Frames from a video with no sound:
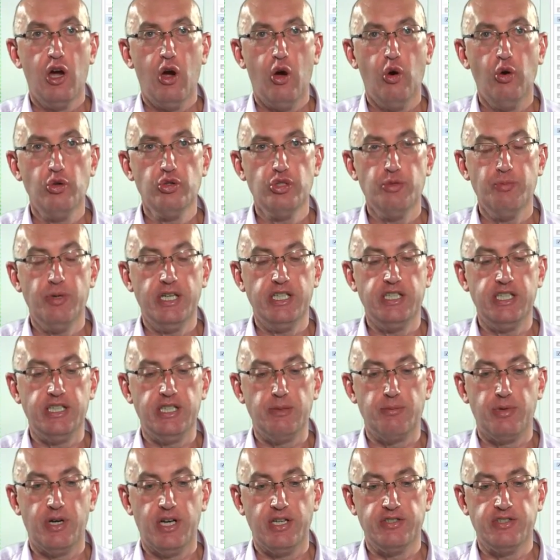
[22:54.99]
automating
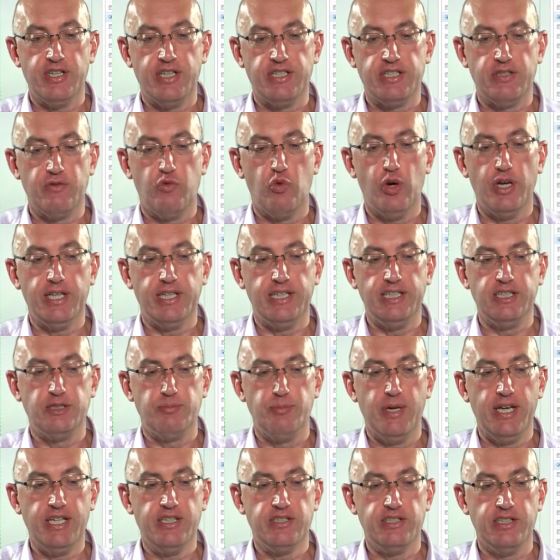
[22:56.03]
the process of whitelist
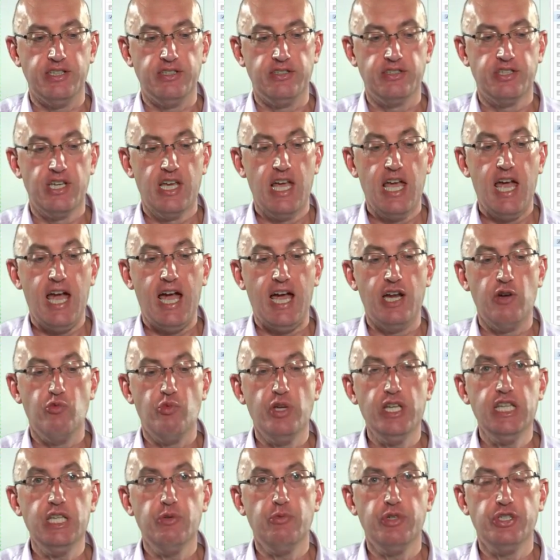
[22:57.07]
maintenance and
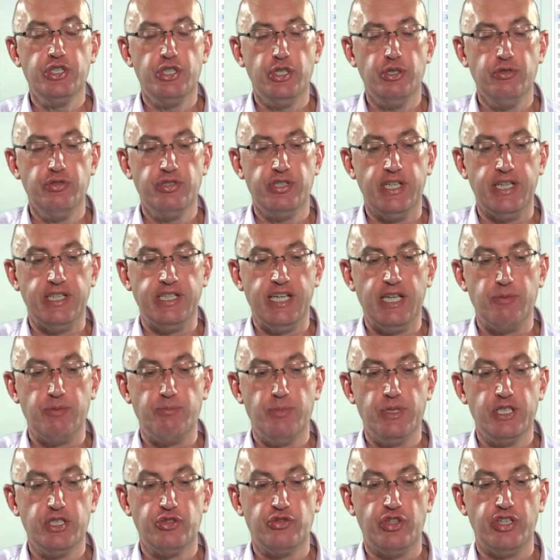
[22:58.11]
really reducing the
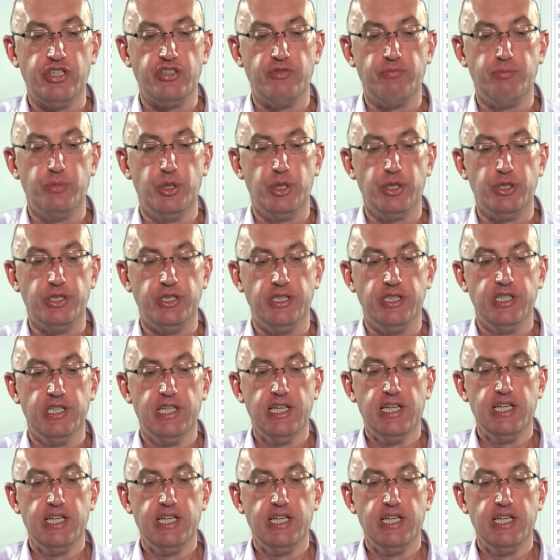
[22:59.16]
administrative burden